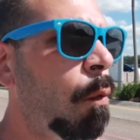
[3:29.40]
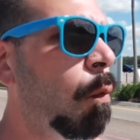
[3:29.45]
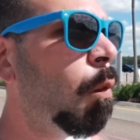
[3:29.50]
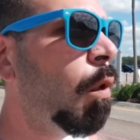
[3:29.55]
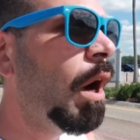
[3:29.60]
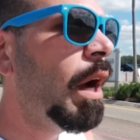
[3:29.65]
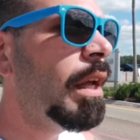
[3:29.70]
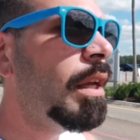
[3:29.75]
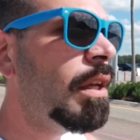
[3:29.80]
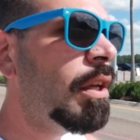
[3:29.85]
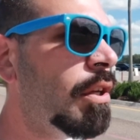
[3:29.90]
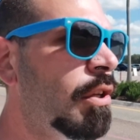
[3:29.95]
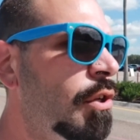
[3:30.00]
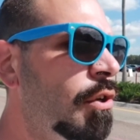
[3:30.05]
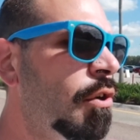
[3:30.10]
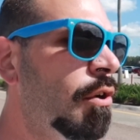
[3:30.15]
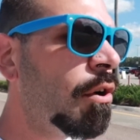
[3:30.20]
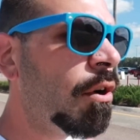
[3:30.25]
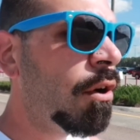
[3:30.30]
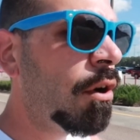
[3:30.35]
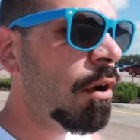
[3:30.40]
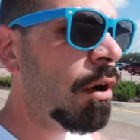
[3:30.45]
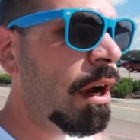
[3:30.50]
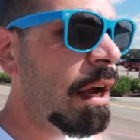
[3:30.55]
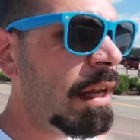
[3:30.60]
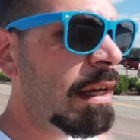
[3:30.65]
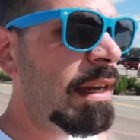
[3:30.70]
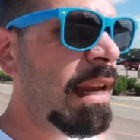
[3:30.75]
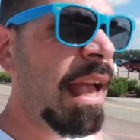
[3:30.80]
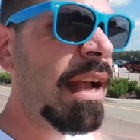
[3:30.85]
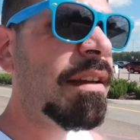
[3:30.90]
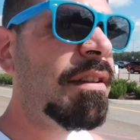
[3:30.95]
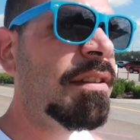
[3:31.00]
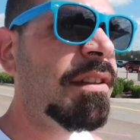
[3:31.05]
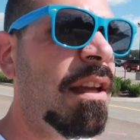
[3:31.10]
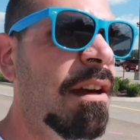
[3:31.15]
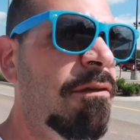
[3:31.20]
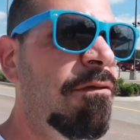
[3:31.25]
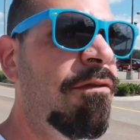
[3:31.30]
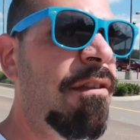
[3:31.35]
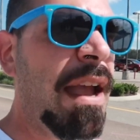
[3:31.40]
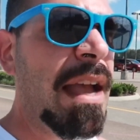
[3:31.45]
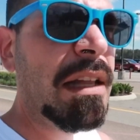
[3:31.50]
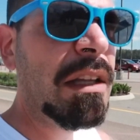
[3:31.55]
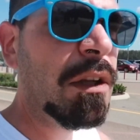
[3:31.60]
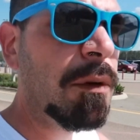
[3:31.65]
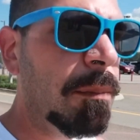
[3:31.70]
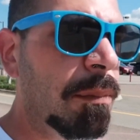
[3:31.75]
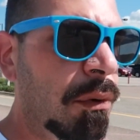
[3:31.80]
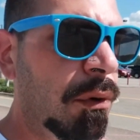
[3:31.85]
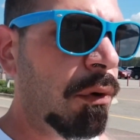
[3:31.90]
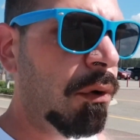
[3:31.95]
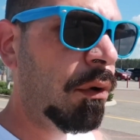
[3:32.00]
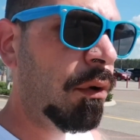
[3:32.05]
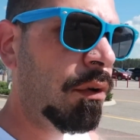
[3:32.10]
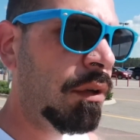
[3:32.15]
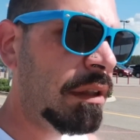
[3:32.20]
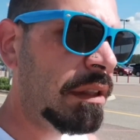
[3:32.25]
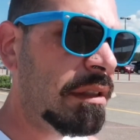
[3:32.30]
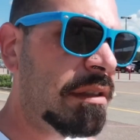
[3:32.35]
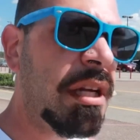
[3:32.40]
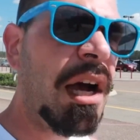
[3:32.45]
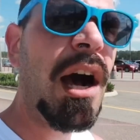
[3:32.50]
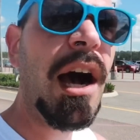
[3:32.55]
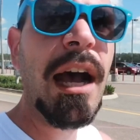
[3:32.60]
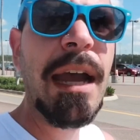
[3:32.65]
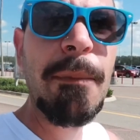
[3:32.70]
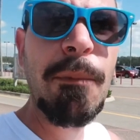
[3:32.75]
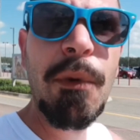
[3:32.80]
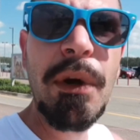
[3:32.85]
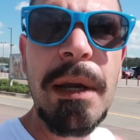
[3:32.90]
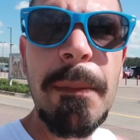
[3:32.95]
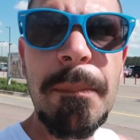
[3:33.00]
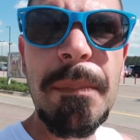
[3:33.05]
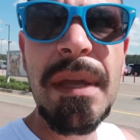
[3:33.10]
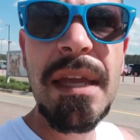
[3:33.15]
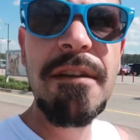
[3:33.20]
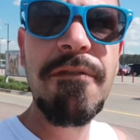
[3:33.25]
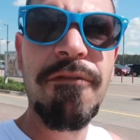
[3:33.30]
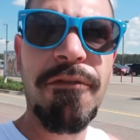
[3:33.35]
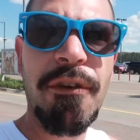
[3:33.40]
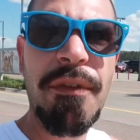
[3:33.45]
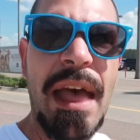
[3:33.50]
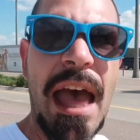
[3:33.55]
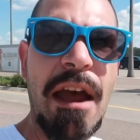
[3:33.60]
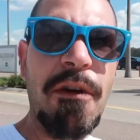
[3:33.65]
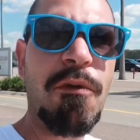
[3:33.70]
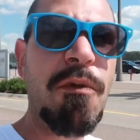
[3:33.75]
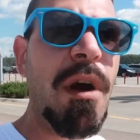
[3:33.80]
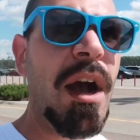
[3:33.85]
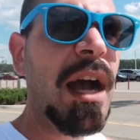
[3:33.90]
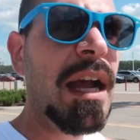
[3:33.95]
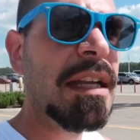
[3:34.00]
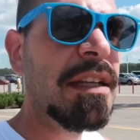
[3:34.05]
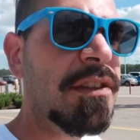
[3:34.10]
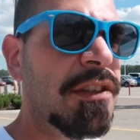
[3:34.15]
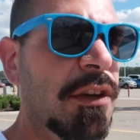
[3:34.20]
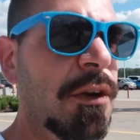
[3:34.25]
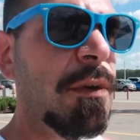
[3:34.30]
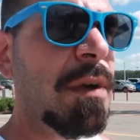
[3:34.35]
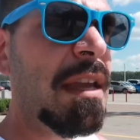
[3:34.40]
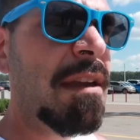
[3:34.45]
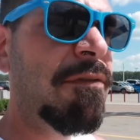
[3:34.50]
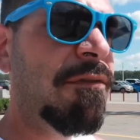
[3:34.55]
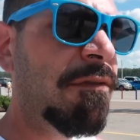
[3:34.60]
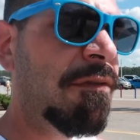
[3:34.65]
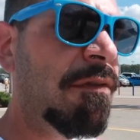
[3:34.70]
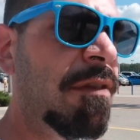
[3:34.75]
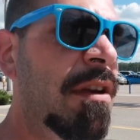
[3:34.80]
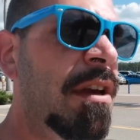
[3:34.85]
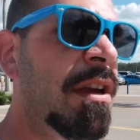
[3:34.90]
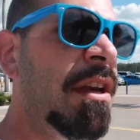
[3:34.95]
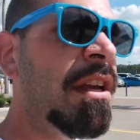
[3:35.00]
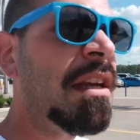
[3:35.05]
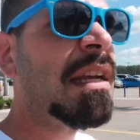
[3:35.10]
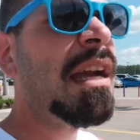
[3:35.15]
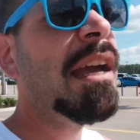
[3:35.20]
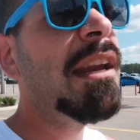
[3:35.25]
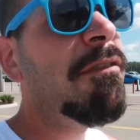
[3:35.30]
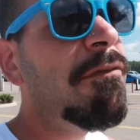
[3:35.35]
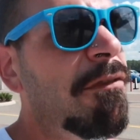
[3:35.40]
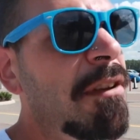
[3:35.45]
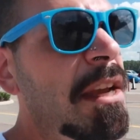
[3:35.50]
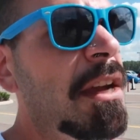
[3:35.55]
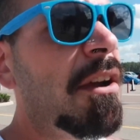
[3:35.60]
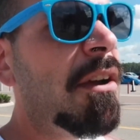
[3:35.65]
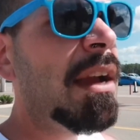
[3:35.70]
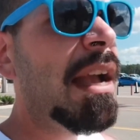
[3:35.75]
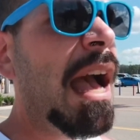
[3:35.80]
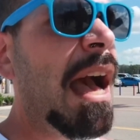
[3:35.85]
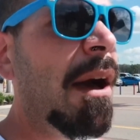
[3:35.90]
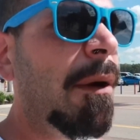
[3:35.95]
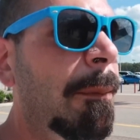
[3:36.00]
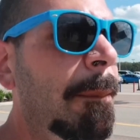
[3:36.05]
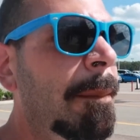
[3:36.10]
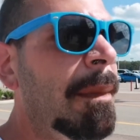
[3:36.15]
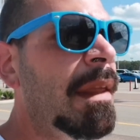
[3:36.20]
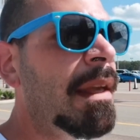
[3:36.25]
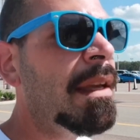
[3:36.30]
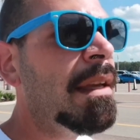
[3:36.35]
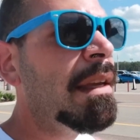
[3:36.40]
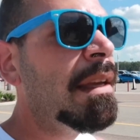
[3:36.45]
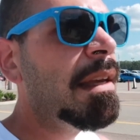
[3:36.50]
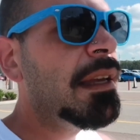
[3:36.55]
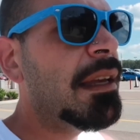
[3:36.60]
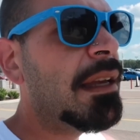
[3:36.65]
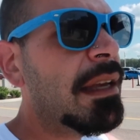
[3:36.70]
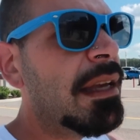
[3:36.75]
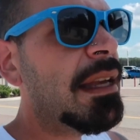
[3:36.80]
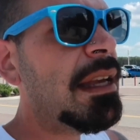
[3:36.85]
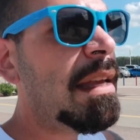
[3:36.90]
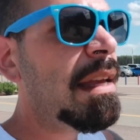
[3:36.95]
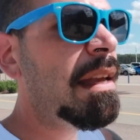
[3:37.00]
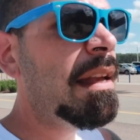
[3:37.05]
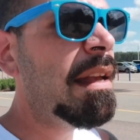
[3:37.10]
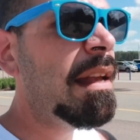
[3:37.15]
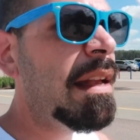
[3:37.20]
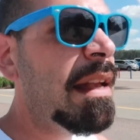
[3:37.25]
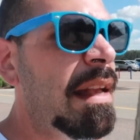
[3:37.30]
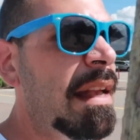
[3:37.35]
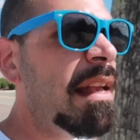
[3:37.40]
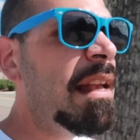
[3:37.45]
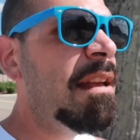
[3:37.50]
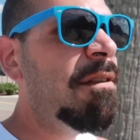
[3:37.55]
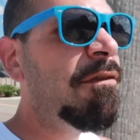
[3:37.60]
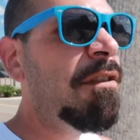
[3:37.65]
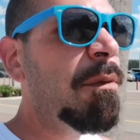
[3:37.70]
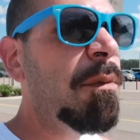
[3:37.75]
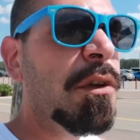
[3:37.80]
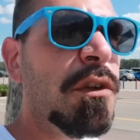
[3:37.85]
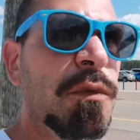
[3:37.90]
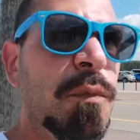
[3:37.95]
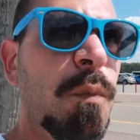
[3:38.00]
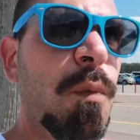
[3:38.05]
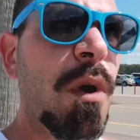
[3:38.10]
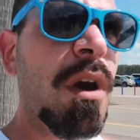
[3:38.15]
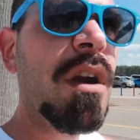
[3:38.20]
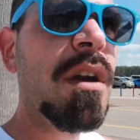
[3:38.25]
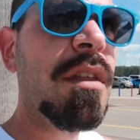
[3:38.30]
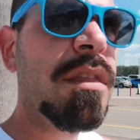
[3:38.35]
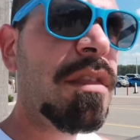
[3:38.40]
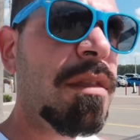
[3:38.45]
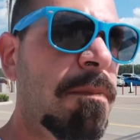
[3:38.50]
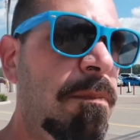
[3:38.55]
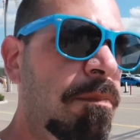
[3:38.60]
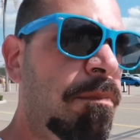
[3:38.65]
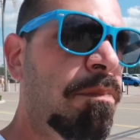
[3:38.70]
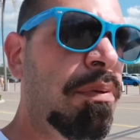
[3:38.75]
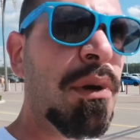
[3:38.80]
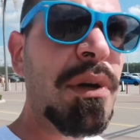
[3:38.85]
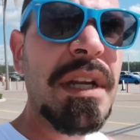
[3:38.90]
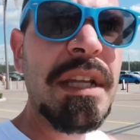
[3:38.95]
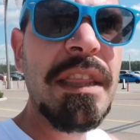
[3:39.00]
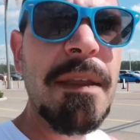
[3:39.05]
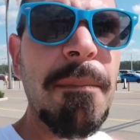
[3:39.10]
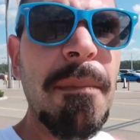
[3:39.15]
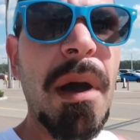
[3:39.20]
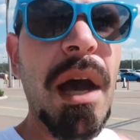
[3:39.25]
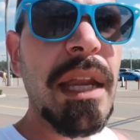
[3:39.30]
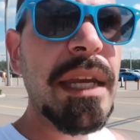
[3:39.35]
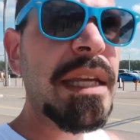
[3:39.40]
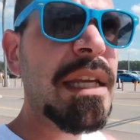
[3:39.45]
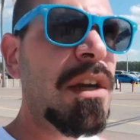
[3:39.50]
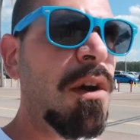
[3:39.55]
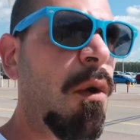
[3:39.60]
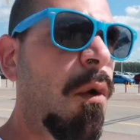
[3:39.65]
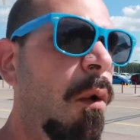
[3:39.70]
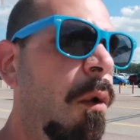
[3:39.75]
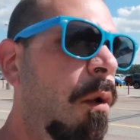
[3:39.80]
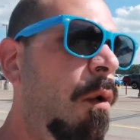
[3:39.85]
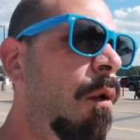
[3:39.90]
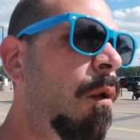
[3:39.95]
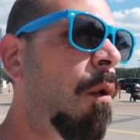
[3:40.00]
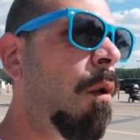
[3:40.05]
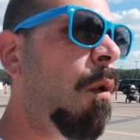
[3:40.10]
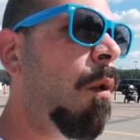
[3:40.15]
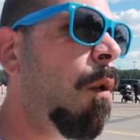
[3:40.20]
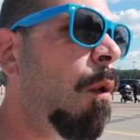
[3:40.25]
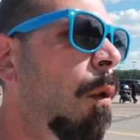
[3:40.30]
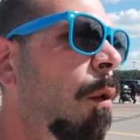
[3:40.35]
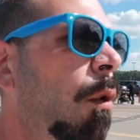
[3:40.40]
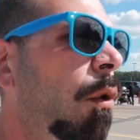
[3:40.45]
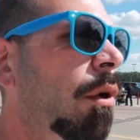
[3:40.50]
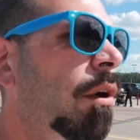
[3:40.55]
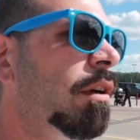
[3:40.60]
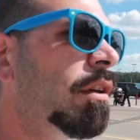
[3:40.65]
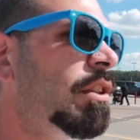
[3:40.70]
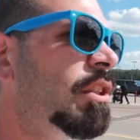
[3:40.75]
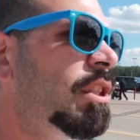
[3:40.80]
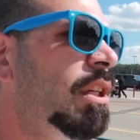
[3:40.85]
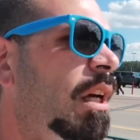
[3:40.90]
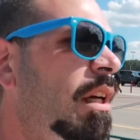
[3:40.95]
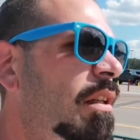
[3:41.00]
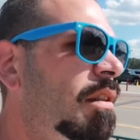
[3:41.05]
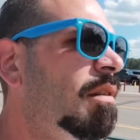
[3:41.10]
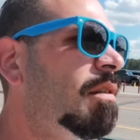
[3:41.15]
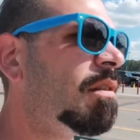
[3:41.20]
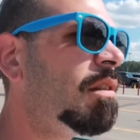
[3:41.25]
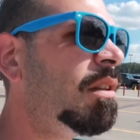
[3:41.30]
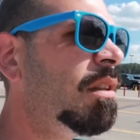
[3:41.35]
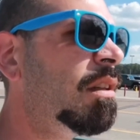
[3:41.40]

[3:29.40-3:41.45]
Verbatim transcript: what your next available time would have been for that ride. So if kind of figuring out if it was worth putting the money or just